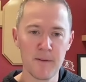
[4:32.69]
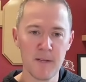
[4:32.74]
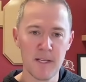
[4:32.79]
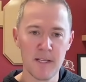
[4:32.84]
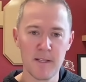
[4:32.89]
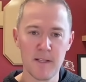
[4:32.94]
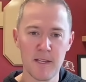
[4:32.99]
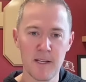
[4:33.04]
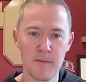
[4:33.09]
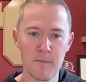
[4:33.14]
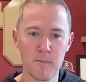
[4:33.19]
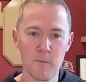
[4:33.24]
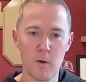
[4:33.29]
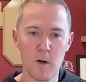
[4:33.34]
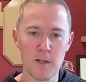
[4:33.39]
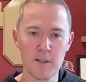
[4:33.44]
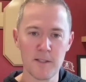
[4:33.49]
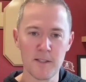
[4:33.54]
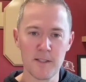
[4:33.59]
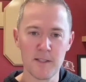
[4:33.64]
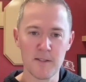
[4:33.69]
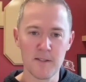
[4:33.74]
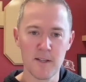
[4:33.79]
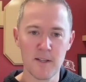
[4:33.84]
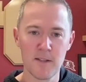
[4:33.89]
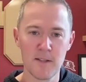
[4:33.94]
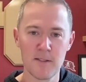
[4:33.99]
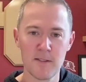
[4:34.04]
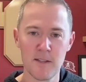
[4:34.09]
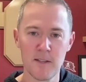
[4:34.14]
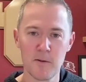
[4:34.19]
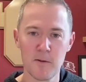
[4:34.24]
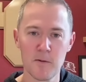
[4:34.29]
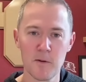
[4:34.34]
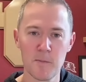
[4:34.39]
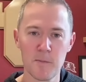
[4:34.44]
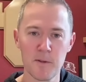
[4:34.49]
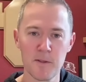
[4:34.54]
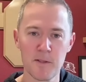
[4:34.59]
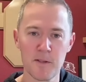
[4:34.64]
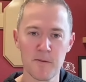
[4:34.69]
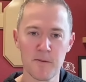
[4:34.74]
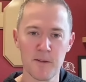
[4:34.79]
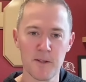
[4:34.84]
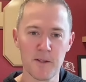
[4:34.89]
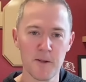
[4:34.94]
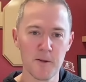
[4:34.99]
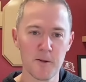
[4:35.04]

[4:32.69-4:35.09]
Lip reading: and watching the sunset over the Pacific